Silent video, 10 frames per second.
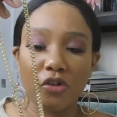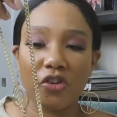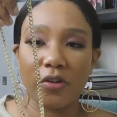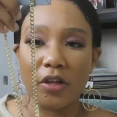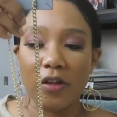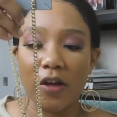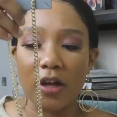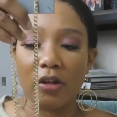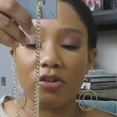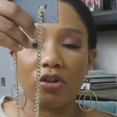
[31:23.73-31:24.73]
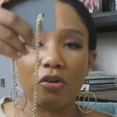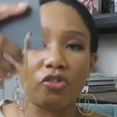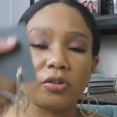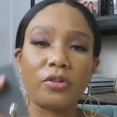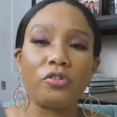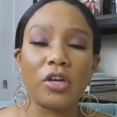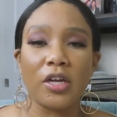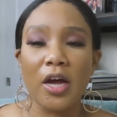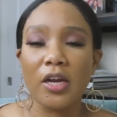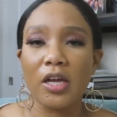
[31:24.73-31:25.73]
will just say that, you know, just
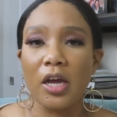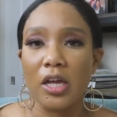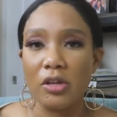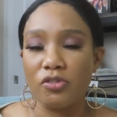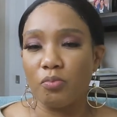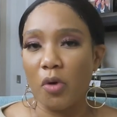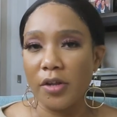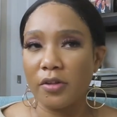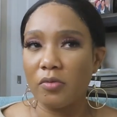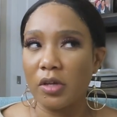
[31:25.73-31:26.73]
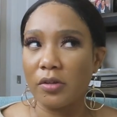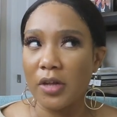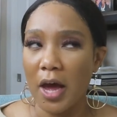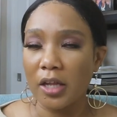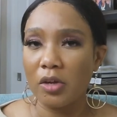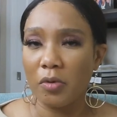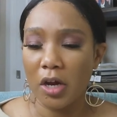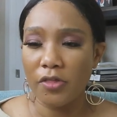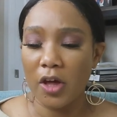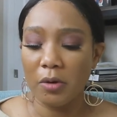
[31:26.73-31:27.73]
looking at it, it wasn't exactly what
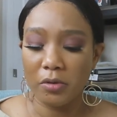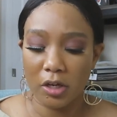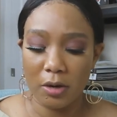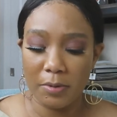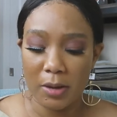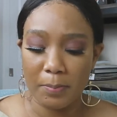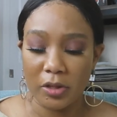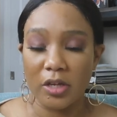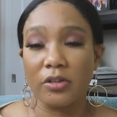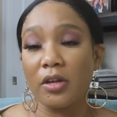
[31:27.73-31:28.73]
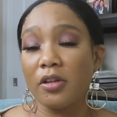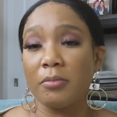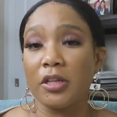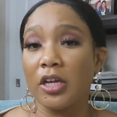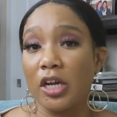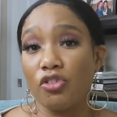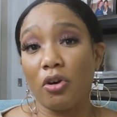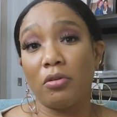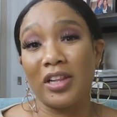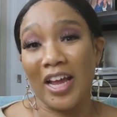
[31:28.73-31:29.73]
I thought it was going to be, but that doesn't mean that I
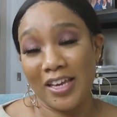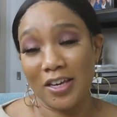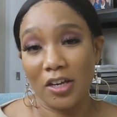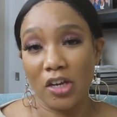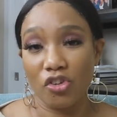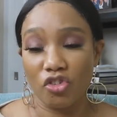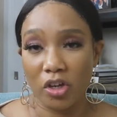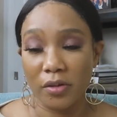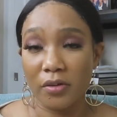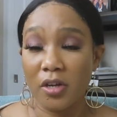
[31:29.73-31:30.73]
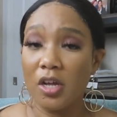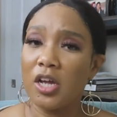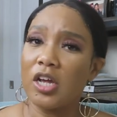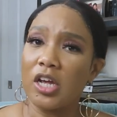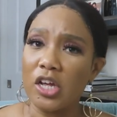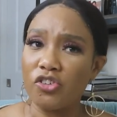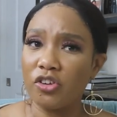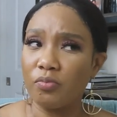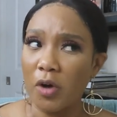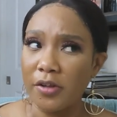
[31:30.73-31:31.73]
don't like it. It's just, it
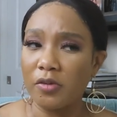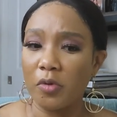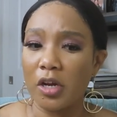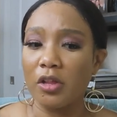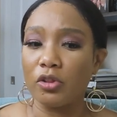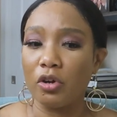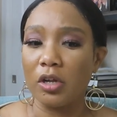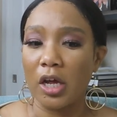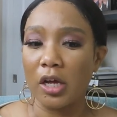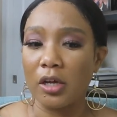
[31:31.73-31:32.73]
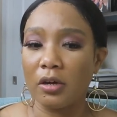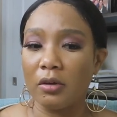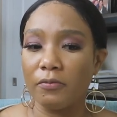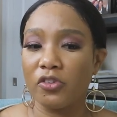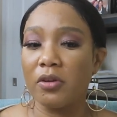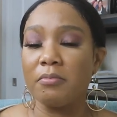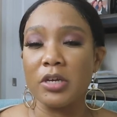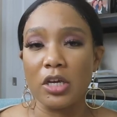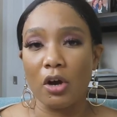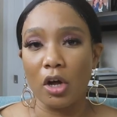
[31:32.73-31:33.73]
just wasn't what it looked like to
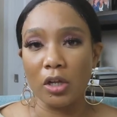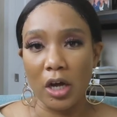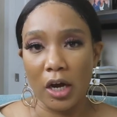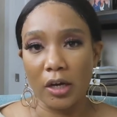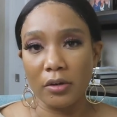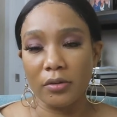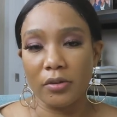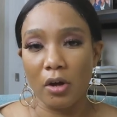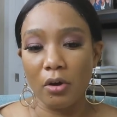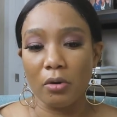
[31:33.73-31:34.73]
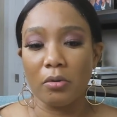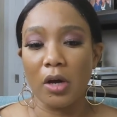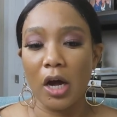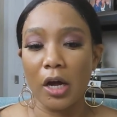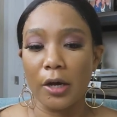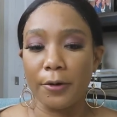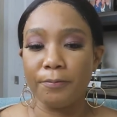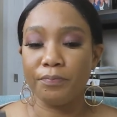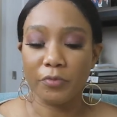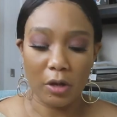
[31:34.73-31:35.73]
me online. So,
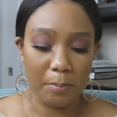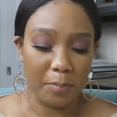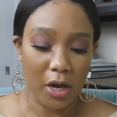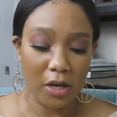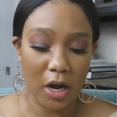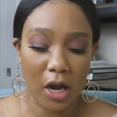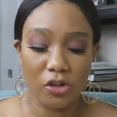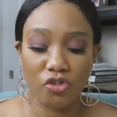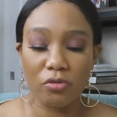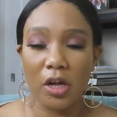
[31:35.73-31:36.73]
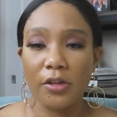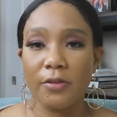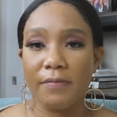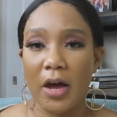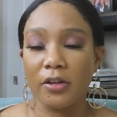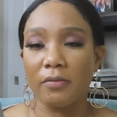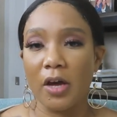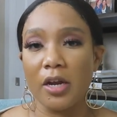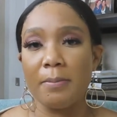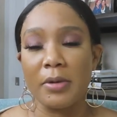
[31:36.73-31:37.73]
um, but I do like the fact of
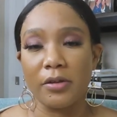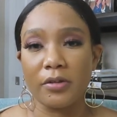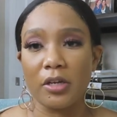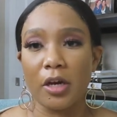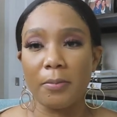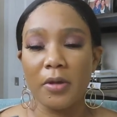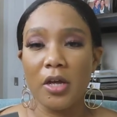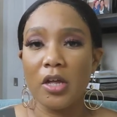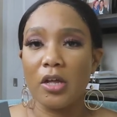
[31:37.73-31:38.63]
kind of mixing up